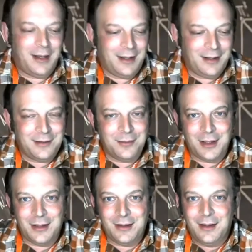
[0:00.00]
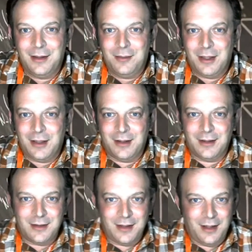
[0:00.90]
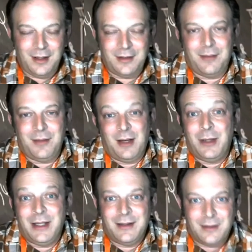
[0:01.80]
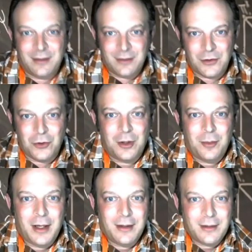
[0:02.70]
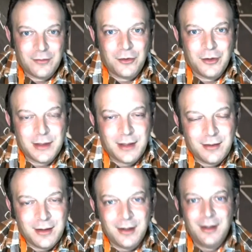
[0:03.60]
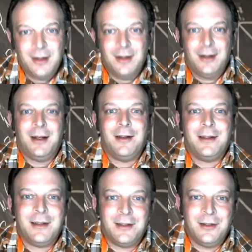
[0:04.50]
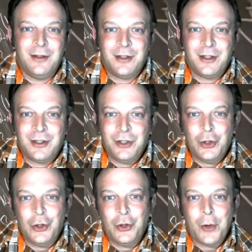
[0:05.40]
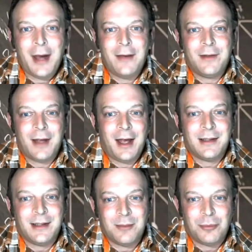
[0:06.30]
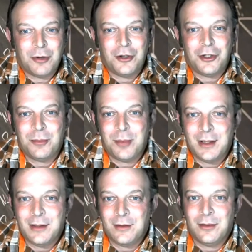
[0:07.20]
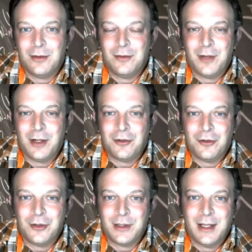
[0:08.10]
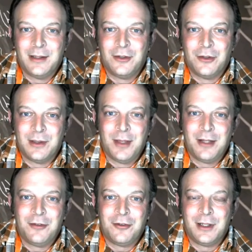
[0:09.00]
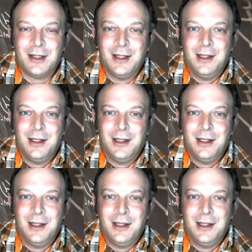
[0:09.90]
a little bit, because something that we didn't talk about. Of course, there are, it's not just you who has an approach based on retrocausality or symmetric